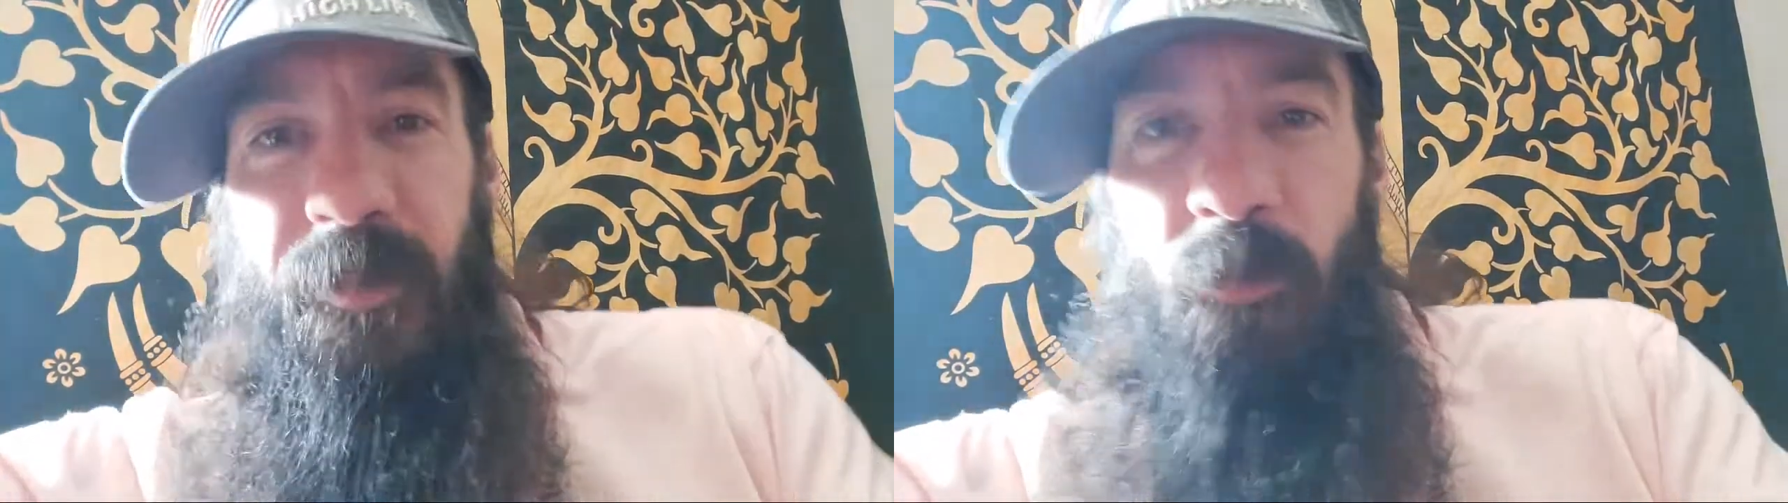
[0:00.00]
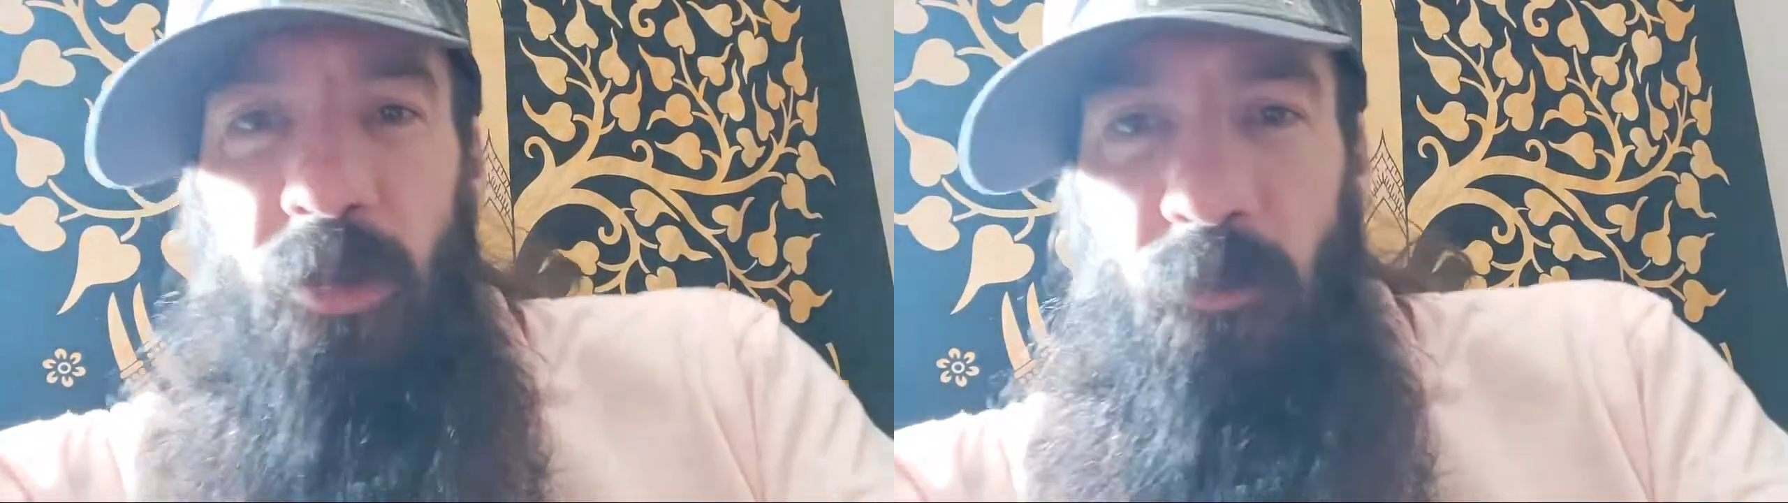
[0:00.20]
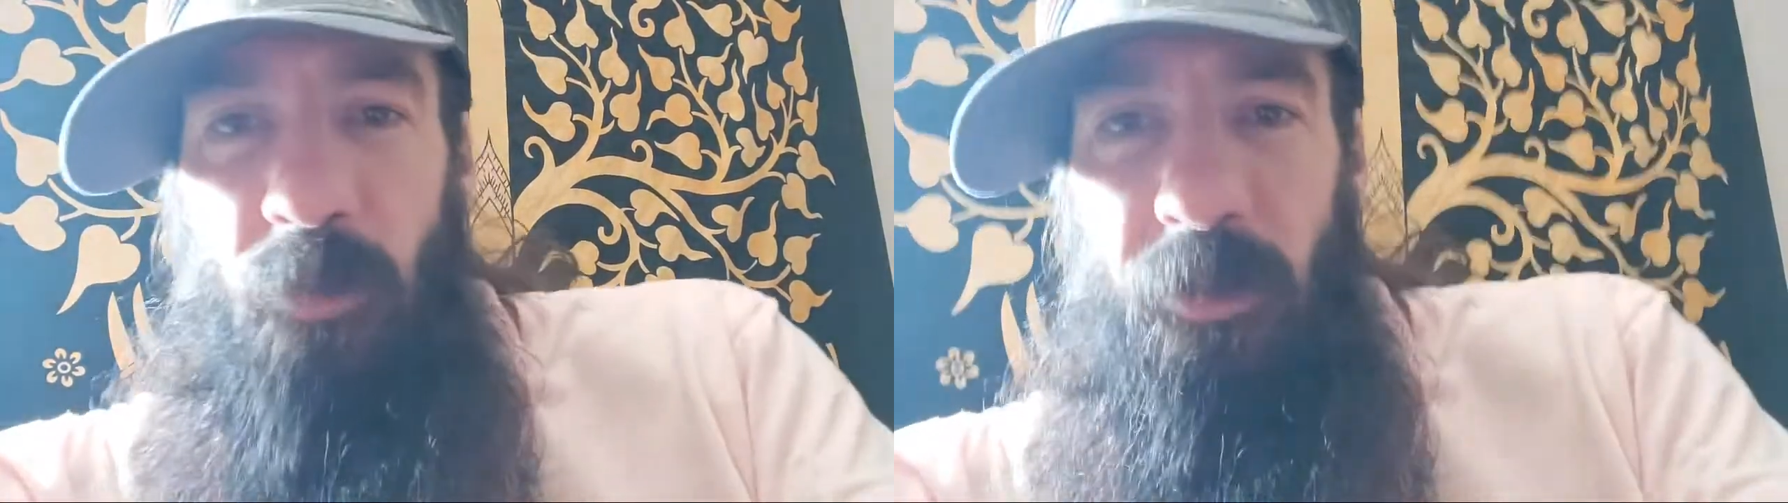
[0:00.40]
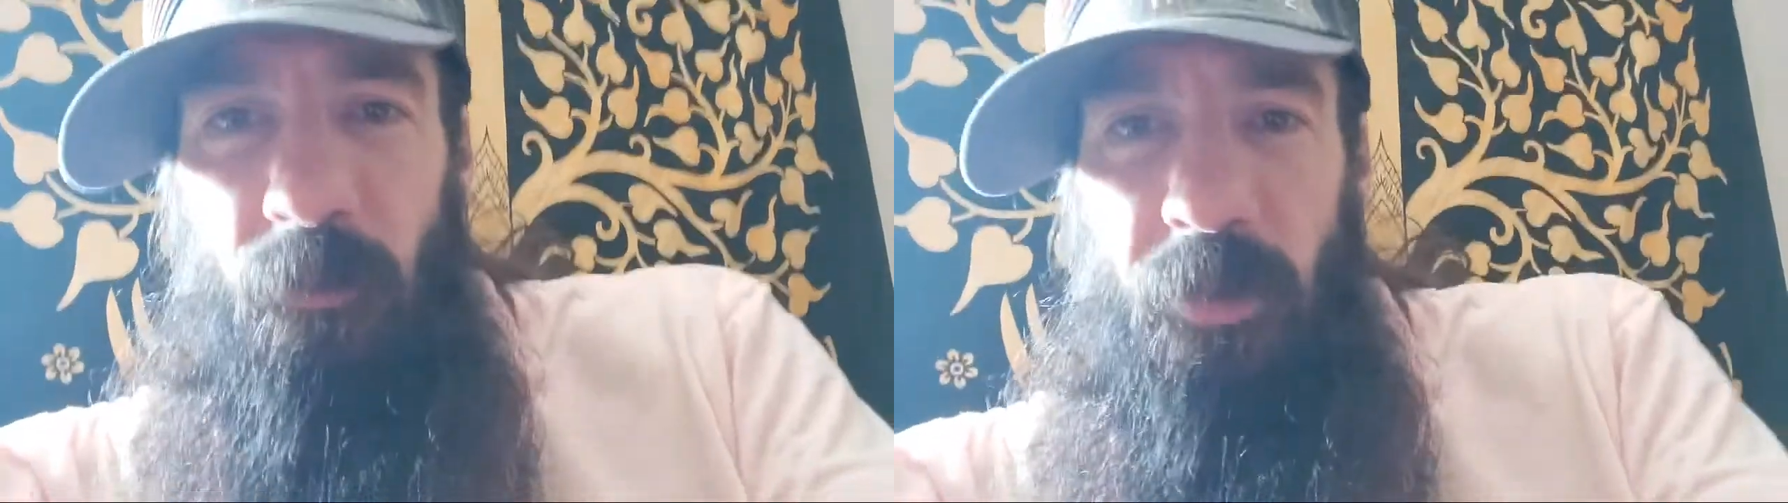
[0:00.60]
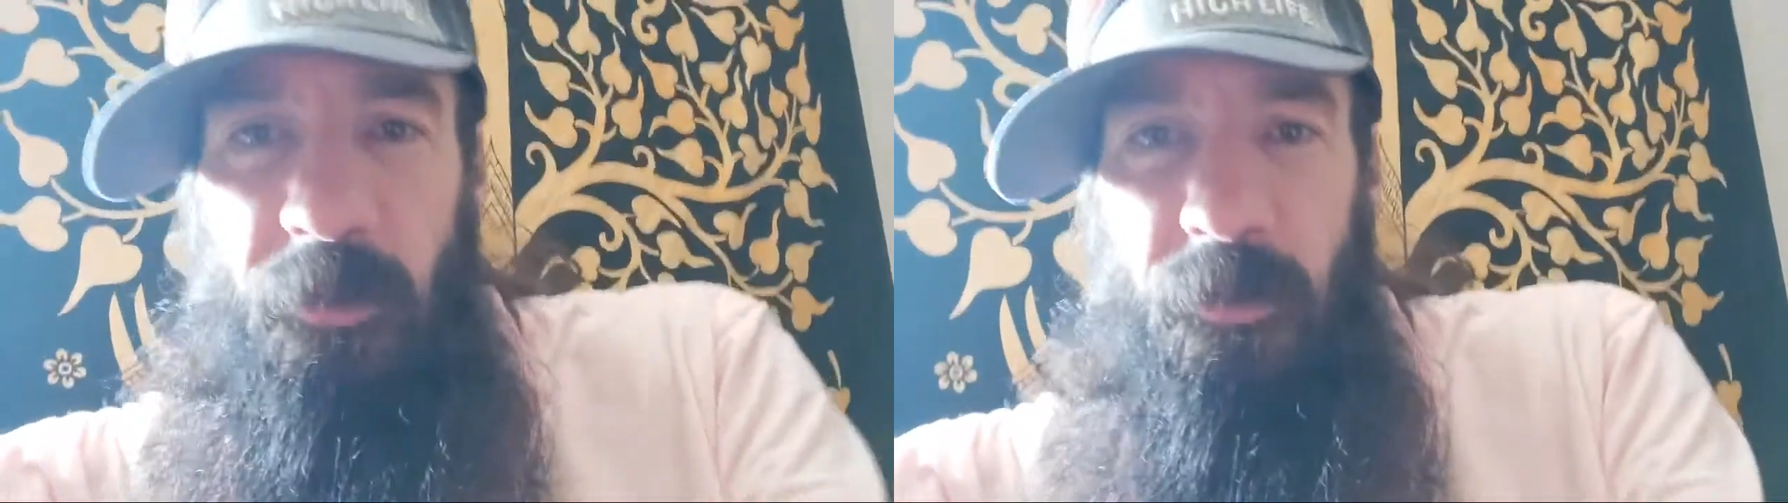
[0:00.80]

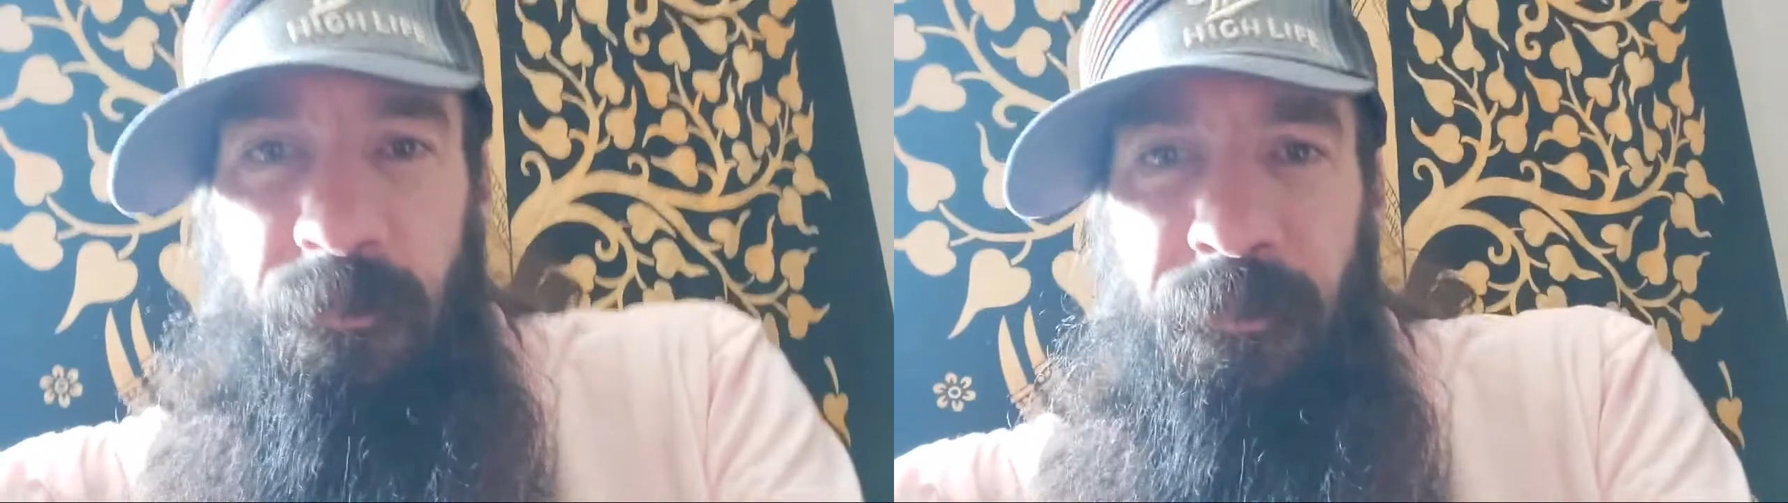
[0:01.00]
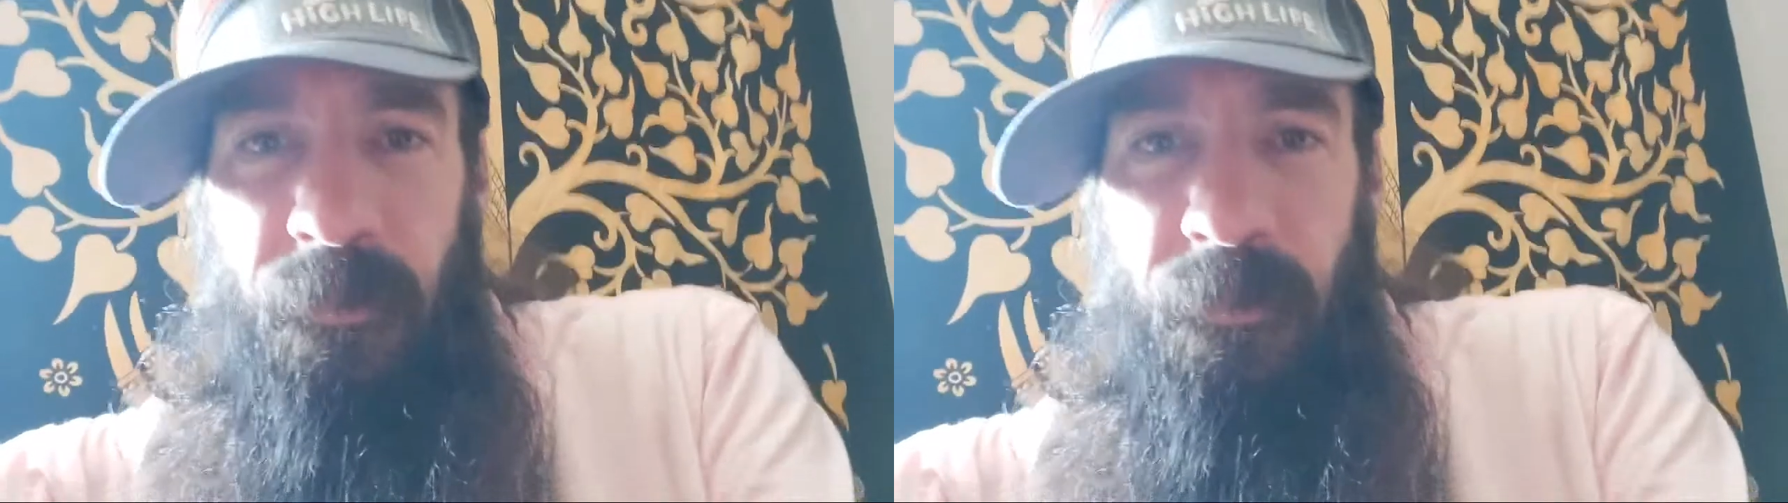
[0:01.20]
Welcome.